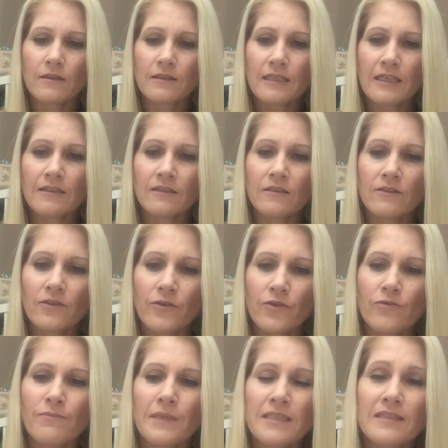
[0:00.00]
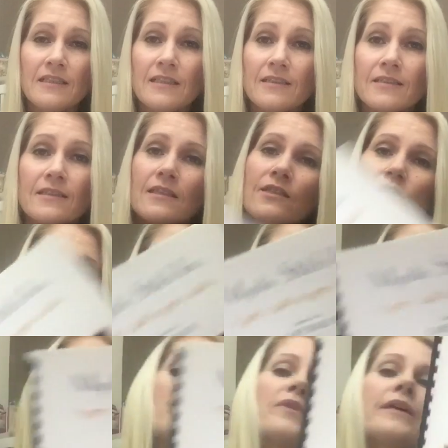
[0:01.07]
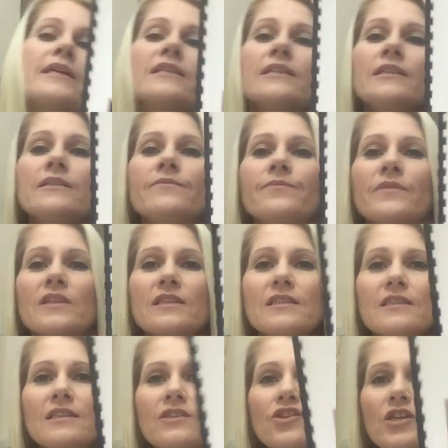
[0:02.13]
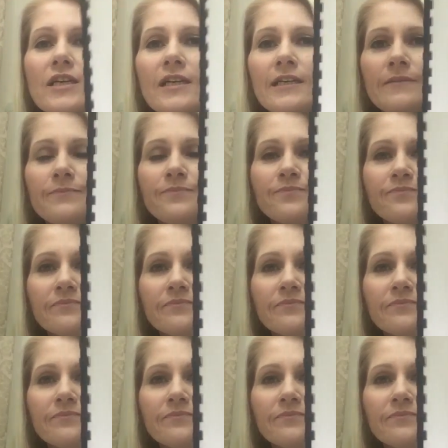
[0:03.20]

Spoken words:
done through Mystic Stitch Incorporated. And this is the chart.